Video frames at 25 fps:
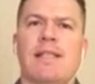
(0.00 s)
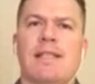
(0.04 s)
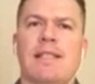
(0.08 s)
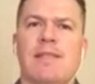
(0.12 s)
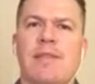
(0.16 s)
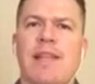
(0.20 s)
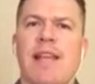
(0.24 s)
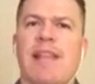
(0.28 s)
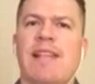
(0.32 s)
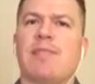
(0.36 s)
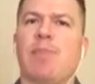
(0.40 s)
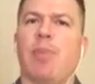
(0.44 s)
it
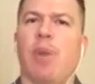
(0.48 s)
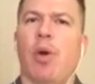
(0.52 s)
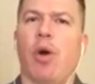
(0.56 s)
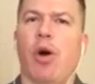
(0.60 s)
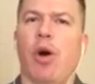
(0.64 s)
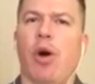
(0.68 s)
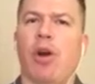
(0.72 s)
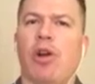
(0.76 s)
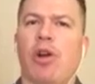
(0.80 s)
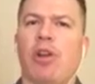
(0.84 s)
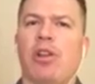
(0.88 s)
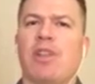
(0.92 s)
seems that's
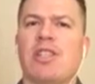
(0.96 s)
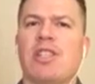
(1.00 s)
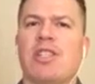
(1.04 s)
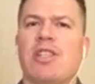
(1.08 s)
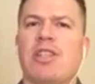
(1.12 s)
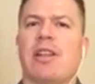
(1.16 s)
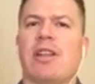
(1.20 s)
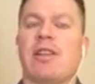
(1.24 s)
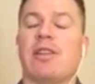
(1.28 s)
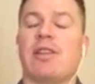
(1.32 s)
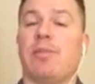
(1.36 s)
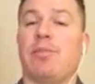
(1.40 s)
part of the
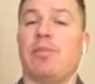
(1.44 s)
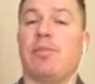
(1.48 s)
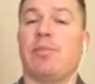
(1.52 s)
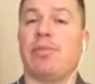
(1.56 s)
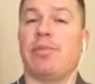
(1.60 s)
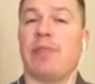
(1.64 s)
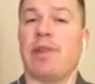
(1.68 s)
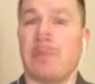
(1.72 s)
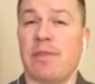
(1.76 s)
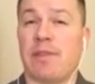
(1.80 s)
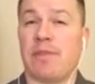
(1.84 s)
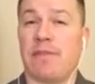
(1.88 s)
agenda to
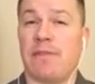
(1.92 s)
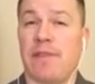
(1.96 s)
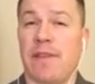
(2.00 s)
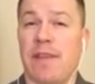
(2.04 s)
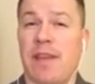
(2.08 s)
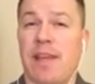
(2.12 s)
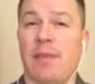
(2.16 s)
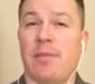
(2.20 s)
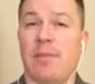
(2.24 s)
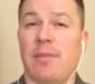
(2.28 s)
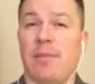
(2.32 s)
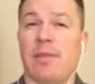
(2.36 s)
break up the
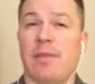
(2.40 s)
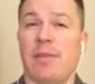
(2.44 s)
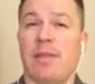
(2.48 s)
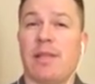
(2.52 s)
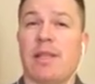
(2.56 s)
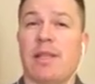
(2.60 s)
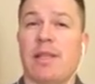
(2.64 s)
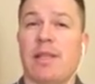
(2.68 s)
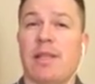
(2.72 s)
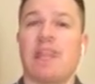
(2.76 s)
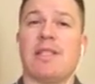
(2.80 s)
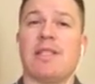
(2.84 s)

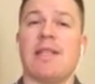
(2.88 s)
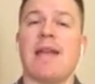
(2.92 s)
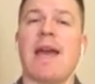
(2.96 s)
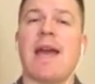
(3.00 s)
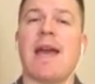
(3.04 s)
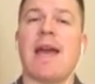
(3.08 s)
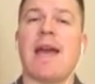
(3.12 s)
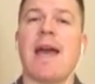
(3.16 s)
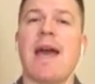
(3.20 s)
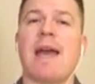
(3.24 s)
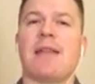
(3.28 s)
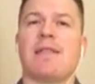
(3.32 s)
family and to
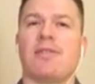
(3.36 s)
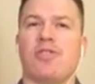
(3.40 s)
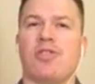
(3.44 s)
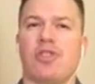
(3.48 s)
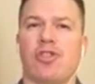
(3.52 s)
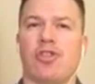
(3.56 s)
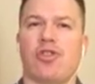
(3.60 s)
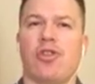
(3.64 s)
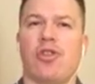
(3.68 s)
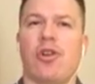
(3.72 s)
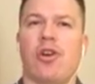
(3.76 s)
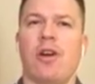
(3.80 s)
attack
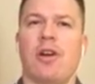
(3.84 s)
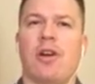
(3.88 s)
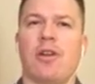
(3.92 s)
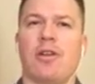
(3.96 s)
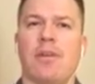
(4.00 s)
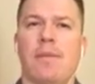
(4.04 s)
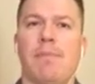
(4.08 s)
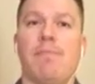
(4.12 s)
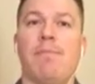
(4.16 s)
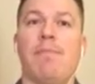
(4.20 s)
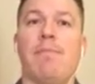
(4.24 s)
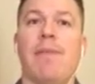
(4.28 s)
the
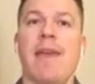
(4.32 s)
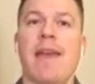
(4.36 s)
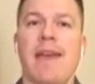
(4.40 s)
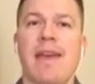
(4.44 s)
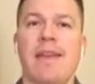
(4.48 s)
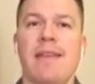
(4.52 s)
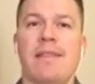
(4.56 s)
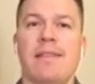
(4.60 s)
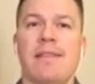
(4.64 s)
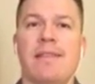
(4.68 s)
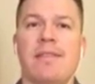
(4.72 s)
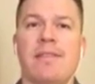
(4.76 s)
strong
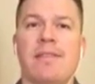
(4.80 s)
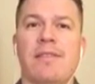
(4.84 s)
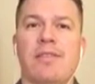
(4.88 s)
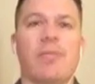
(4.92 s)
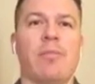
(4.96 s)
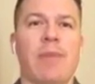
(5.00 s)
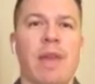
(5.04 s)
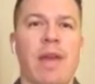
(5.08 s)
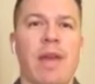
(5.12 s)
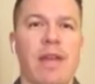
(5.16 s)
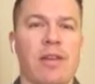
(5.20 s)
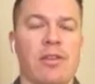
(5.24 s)
men, the
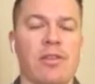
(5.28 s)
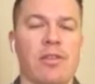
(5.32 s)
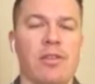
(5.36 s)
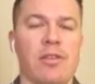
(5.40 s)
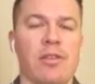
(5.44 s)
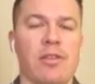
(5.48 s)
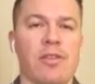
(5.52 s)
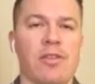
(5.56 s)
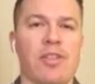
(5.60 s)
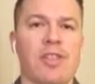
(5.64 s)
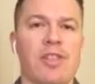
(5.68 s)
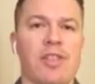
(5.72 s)
strong
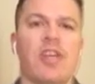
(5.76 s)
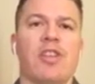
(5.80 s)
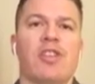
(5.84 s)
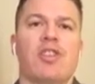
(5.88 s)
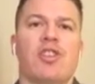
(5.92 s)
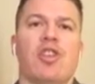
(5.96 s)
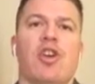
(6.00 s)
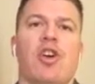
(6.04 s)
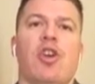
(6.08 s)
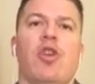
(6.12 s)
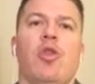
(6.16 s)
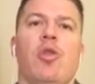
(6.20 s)
males.
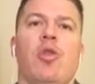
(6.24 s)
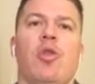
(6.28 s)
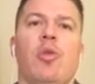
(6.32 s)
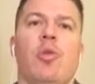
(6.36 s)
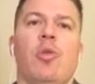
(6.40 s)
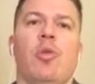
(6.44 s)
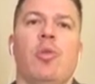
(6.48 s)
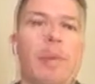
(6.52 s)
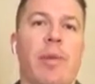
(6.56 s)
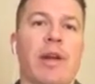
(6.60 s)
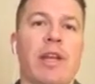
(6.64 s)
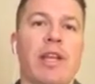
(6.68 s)

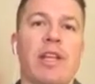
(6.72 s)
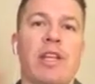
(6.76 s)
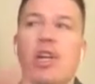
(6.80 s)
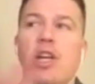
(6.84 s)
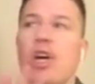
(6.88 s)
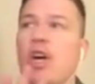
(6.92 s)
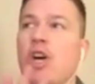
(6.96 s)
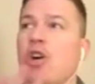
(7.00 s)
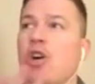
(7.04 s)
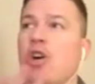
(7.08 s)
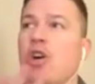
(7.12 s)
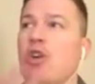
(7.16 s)
So
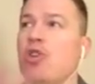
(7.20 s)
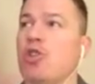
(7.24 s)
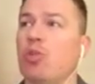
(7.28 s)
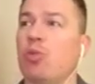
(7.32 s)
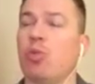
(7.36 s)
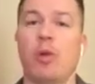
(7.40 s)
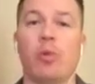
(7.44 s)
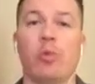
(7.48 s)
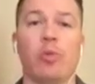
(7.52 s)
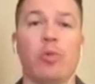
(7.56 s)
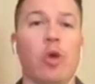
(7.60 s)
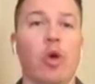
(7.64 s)
nobody
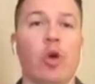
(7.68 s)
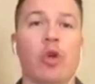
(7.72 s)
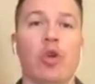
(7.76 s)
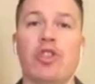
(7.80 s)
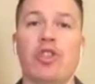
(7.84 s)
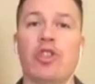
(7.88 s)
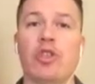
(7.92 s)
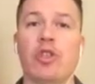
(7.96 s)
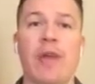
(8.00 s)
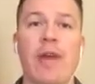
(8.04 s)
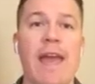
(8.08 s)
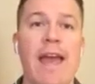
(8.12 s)
knows what
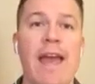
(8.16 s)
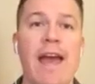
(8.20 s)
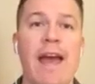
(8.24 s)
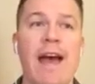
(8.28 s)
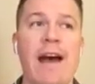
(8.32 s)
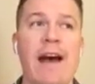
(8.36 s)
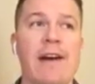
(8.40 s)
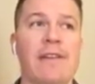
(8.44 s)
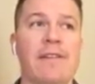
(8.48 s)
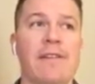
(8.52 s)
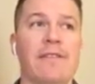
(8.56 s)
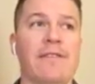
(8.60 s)
roles you
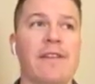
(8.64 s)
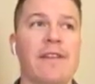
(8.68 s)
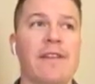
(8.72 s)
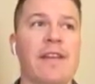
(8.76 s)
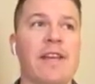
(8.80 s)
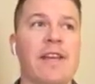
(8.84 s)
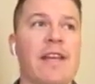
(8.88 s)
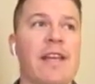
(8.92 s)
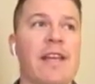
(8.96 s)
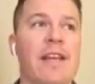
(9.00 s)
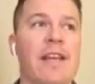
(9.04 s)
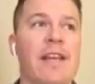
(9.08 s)
have.
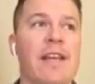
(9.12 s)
